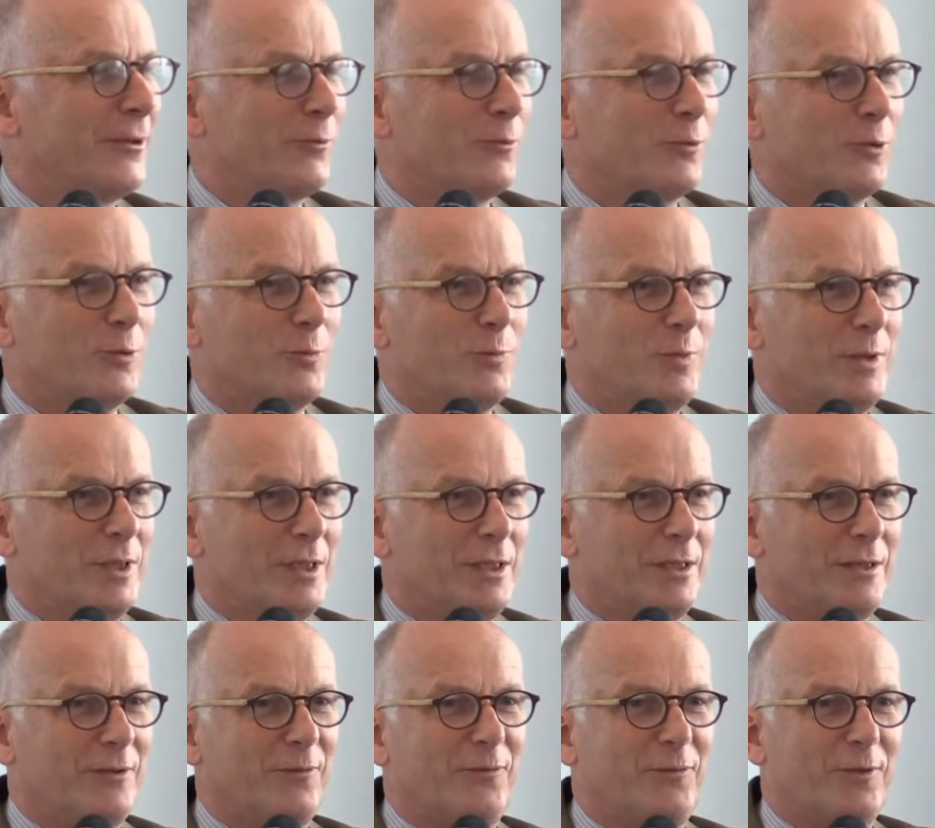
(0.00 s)
would
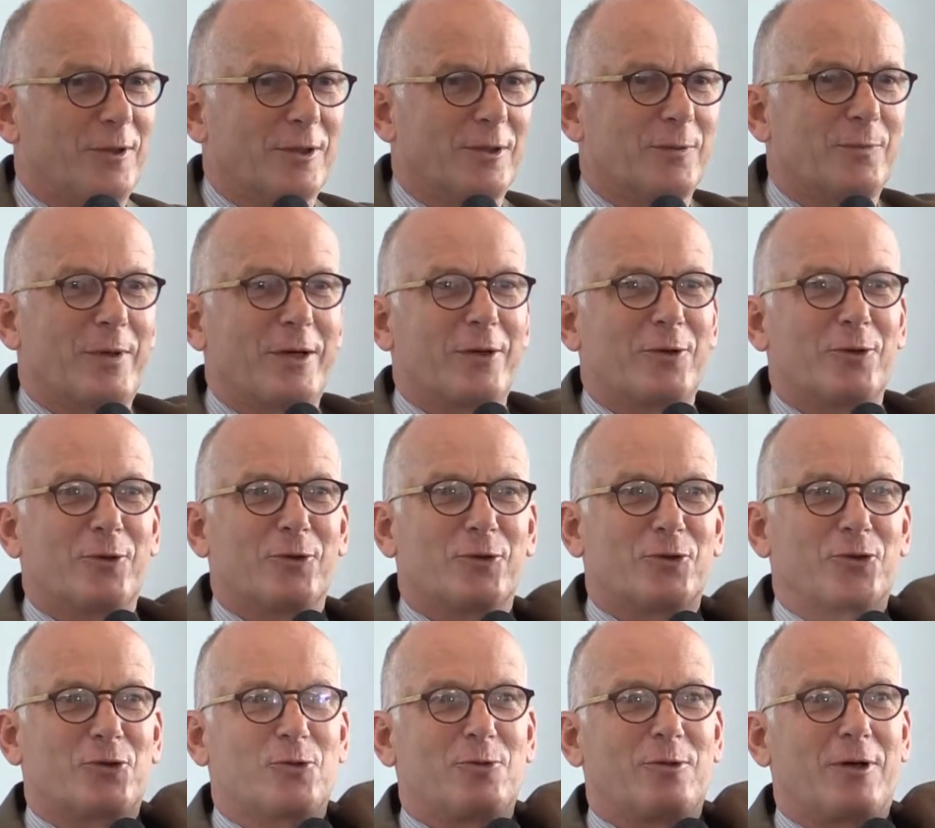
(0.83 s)
be filled by
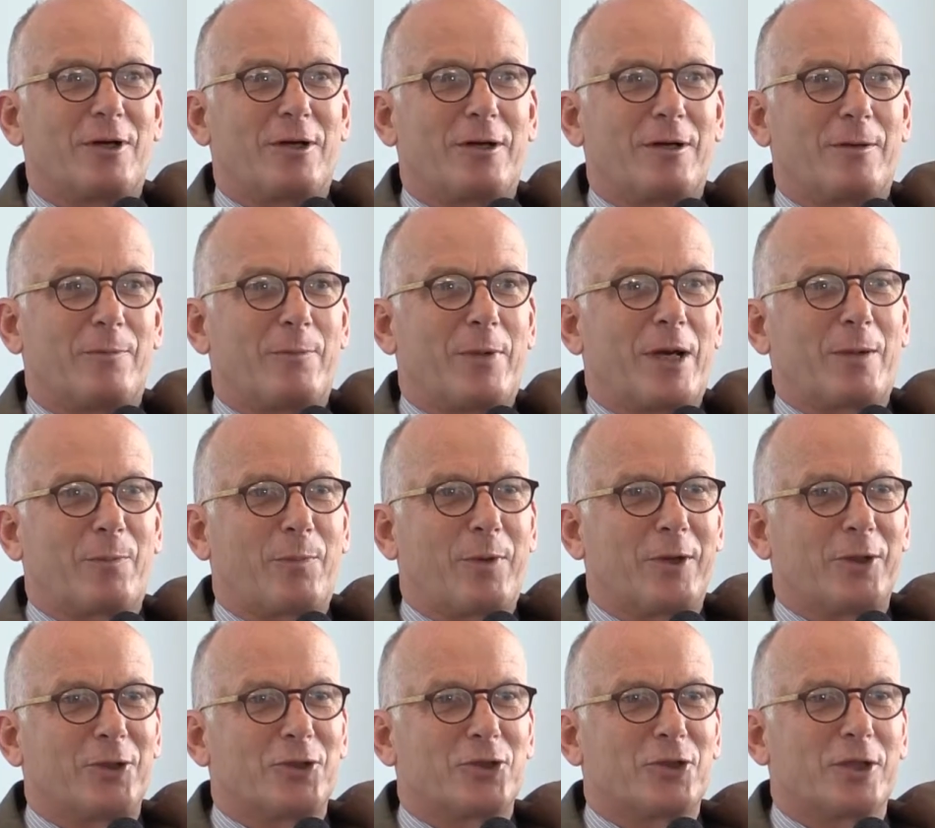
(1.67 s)
those who are
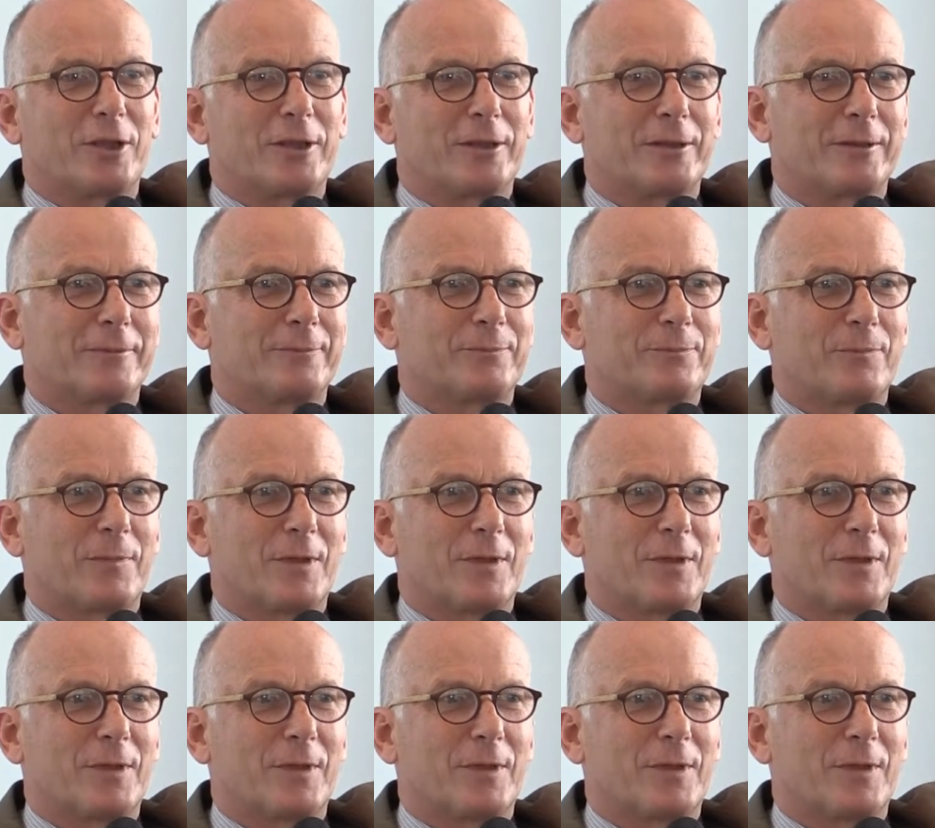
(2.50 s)
backbenching.